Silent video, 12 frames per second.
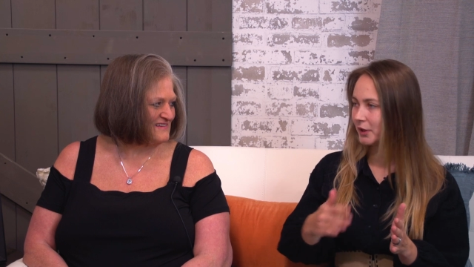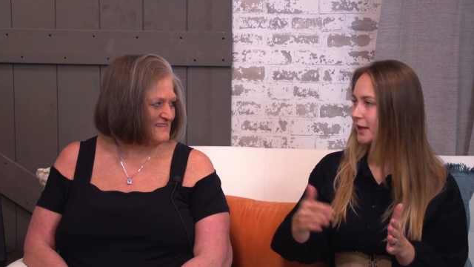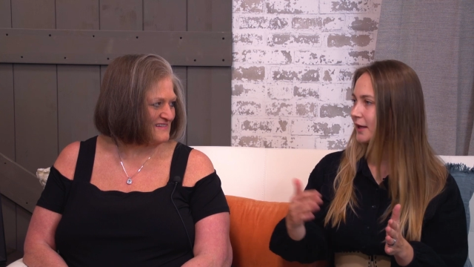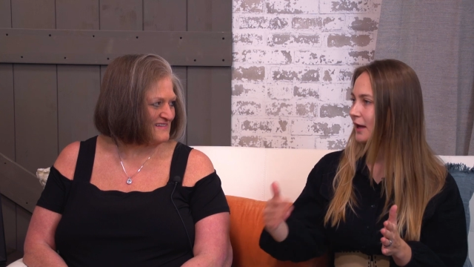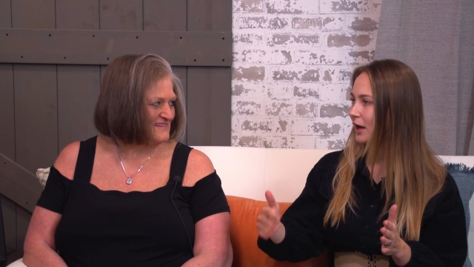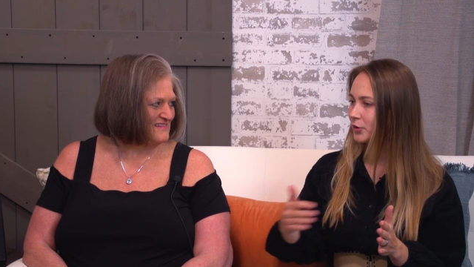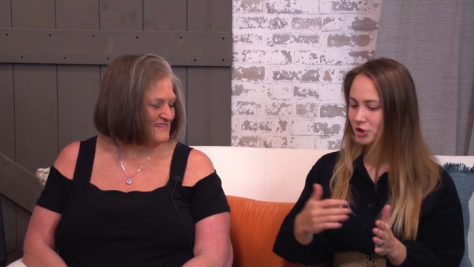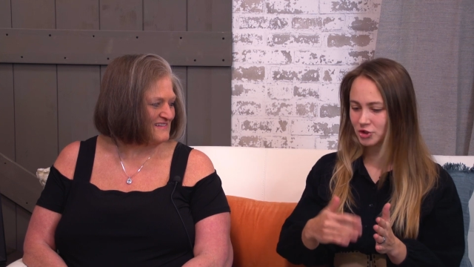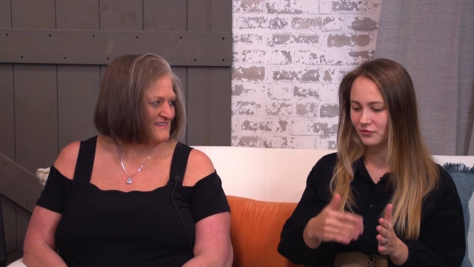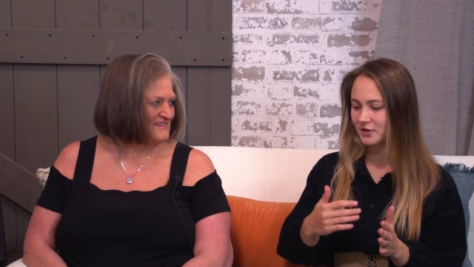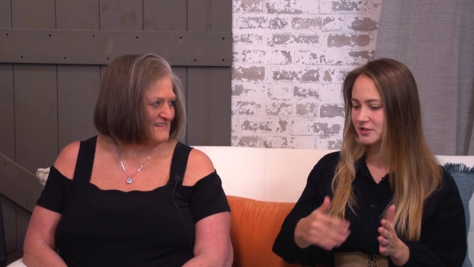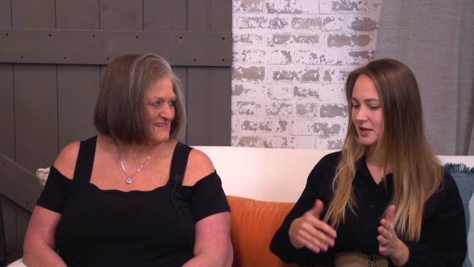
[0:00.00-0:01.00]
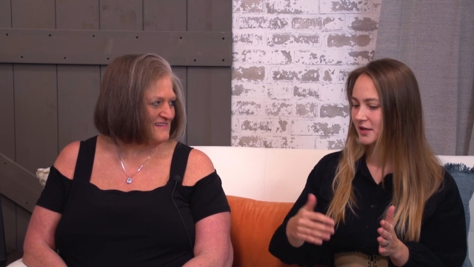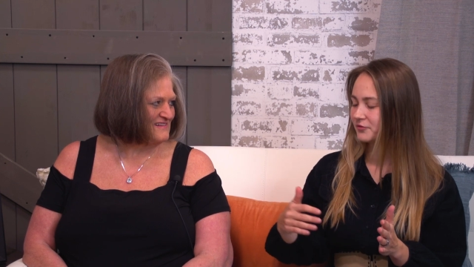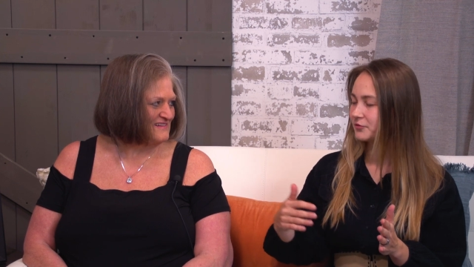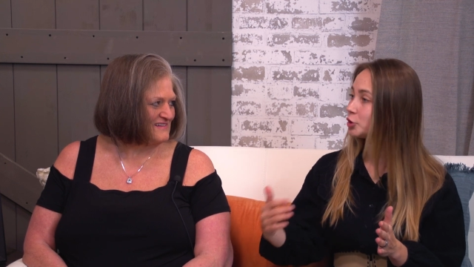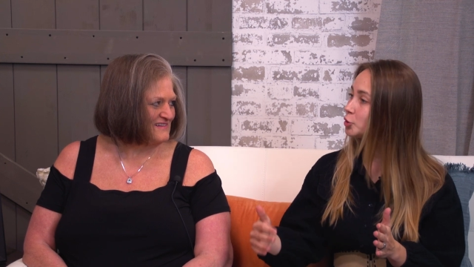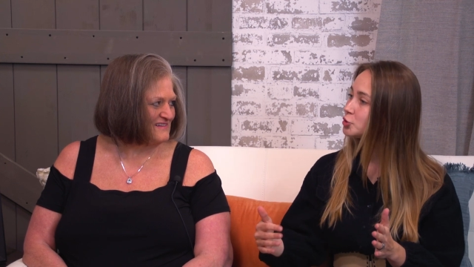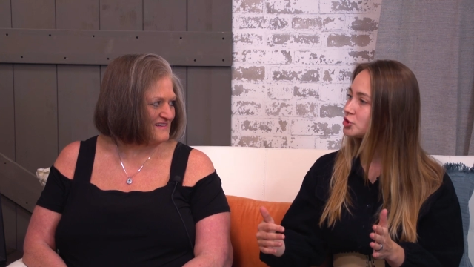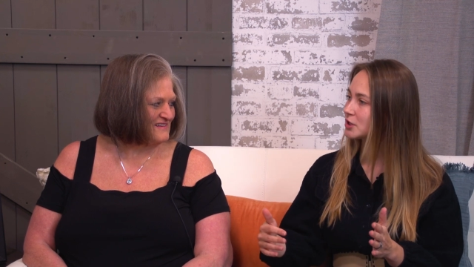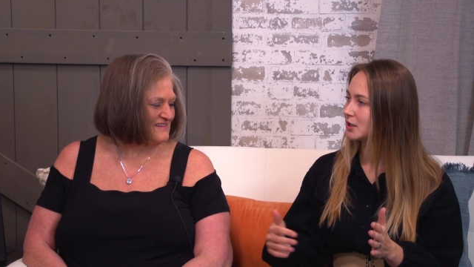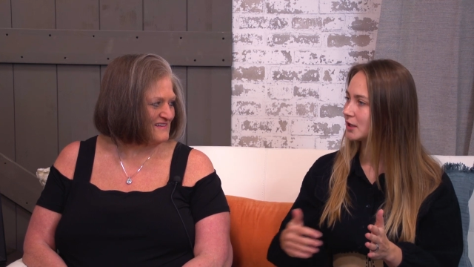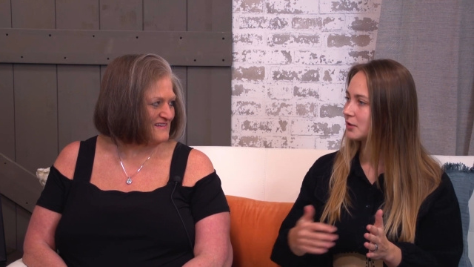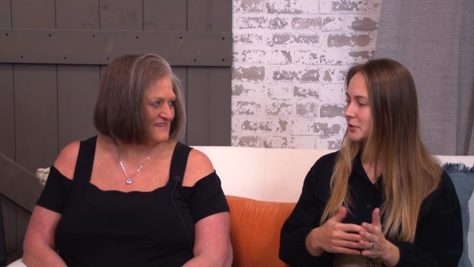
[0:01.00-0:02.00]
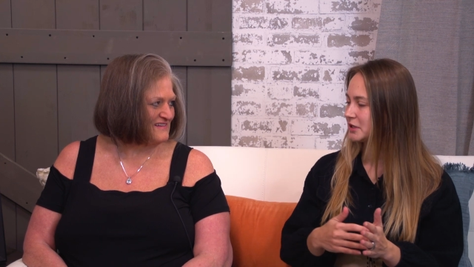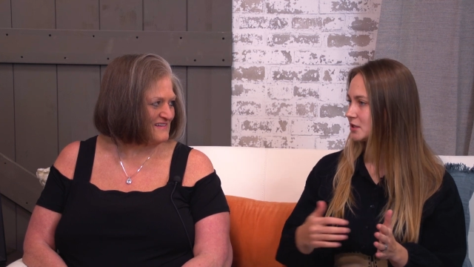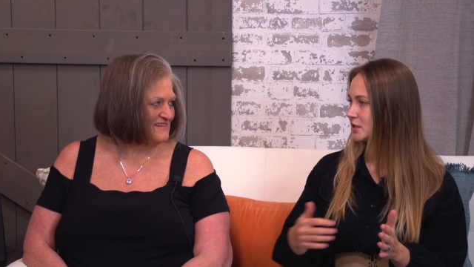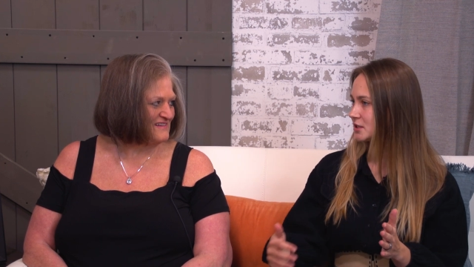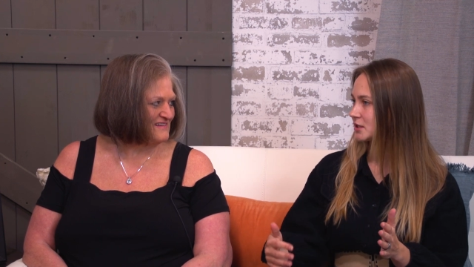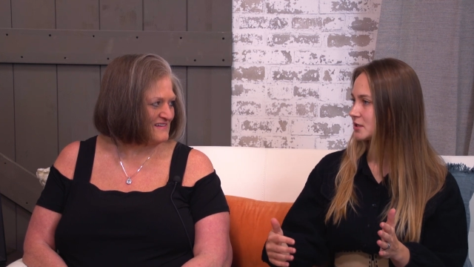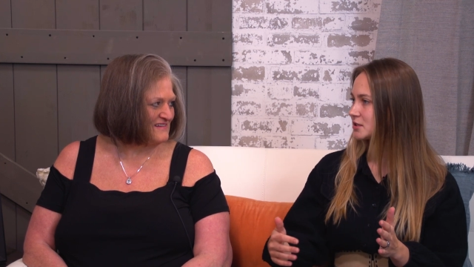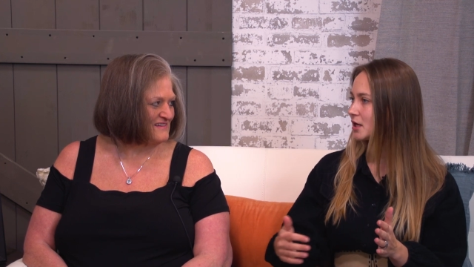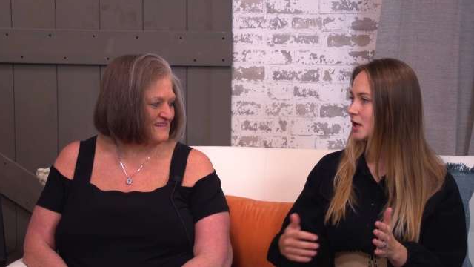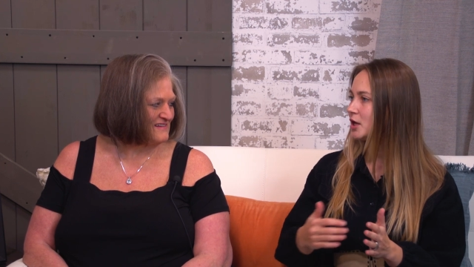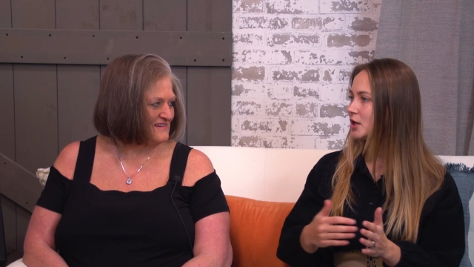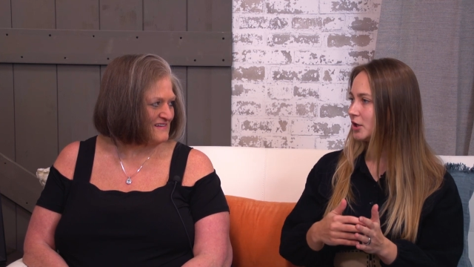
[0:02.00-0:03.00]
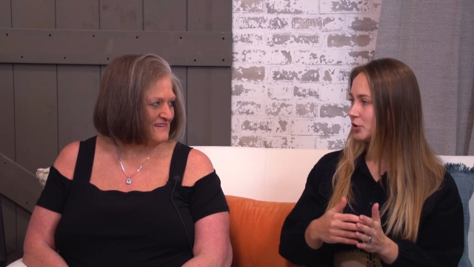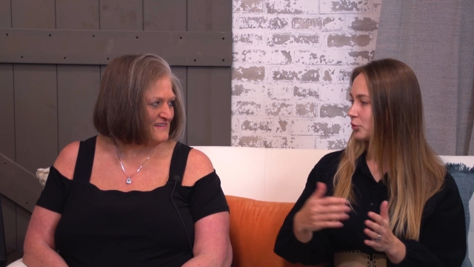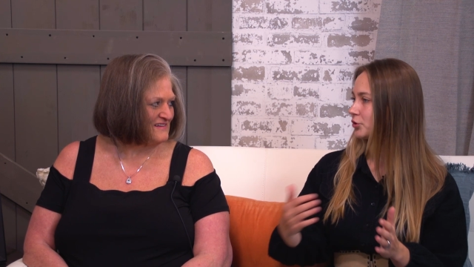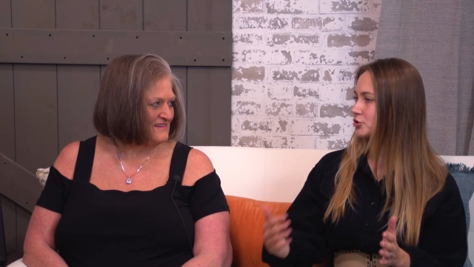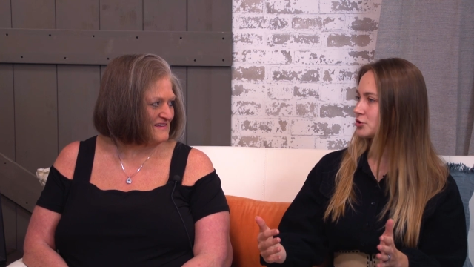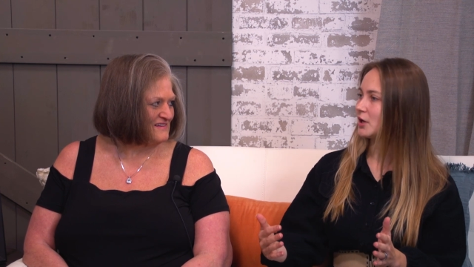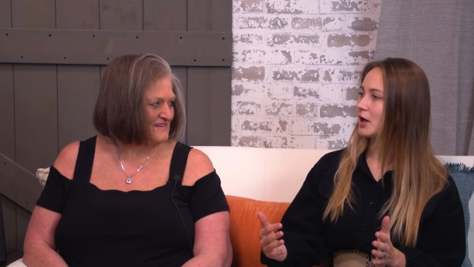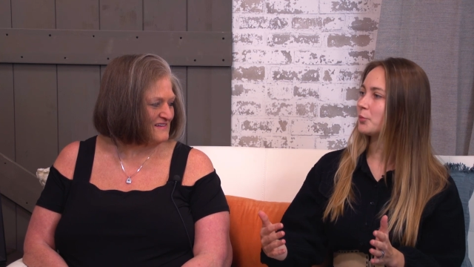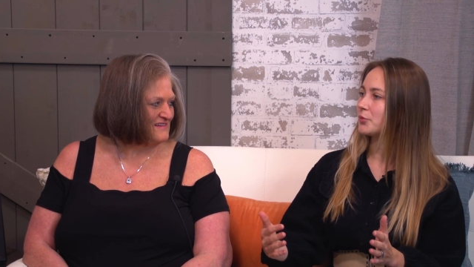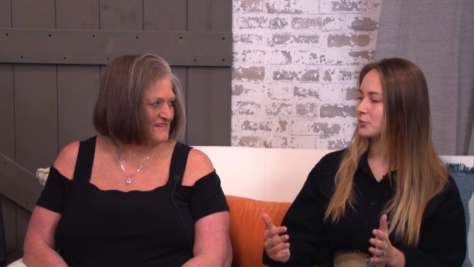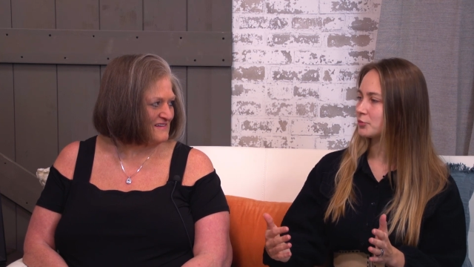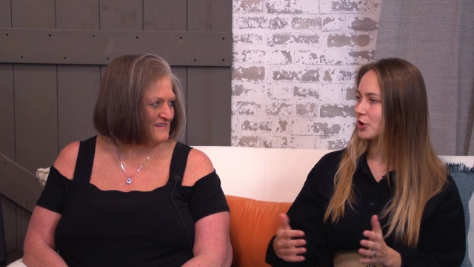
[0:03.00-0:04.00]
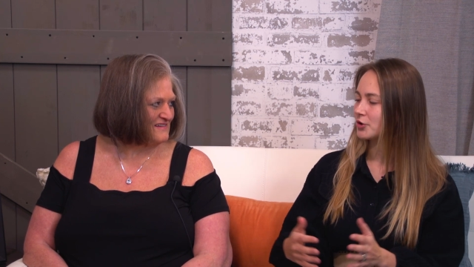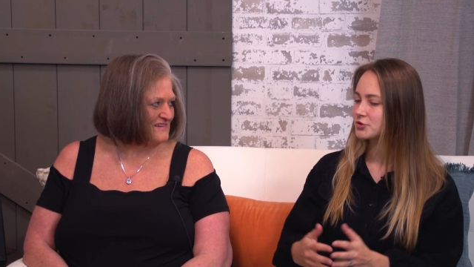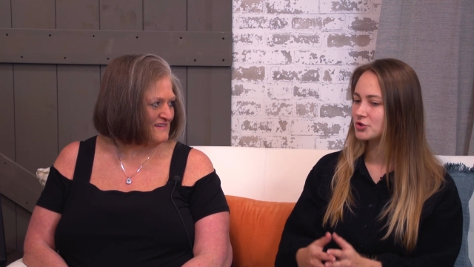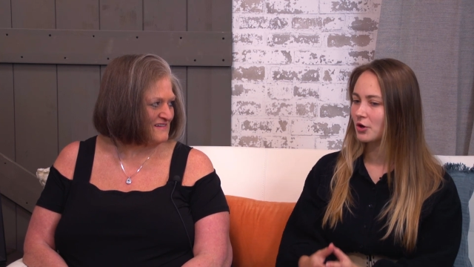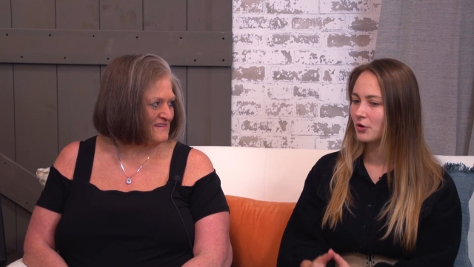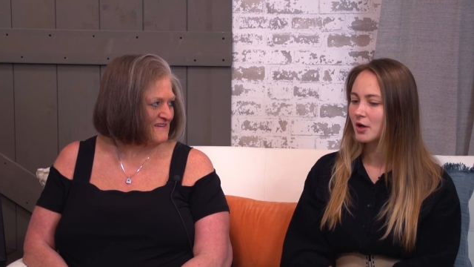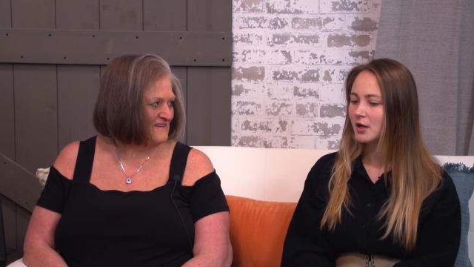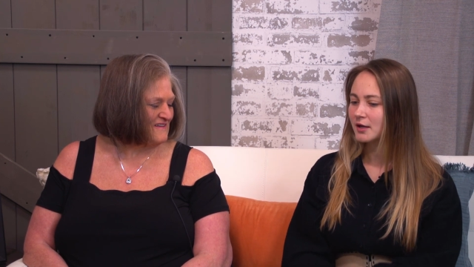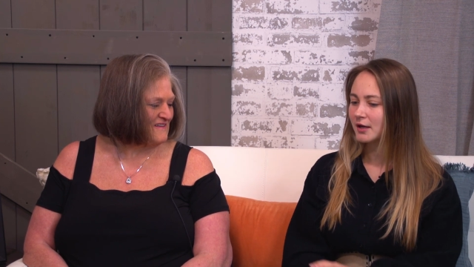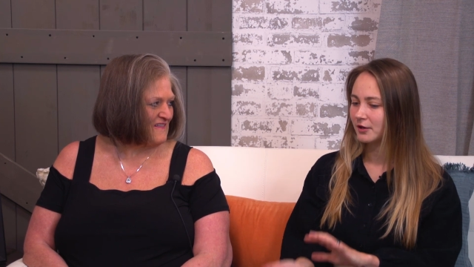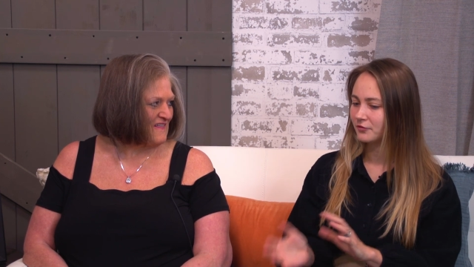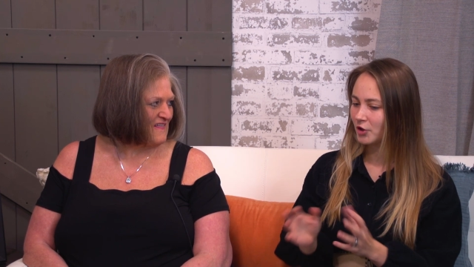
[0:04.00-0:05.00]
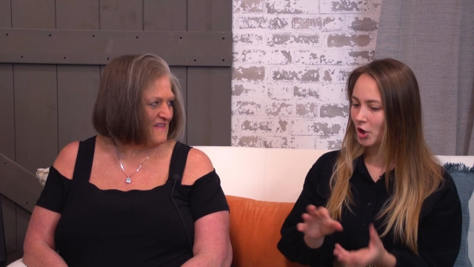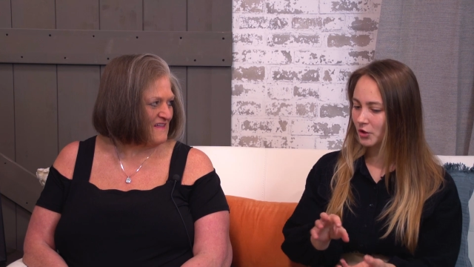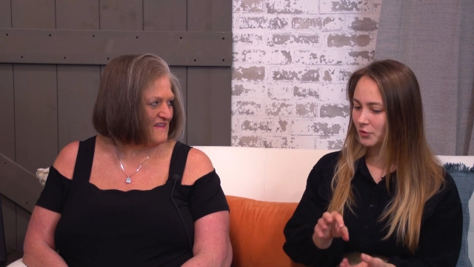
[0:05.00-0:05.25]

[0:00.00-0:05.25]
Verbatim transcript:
Speaker 1: how each of us have used it in businesses in order to help them grow. So kind of Co- we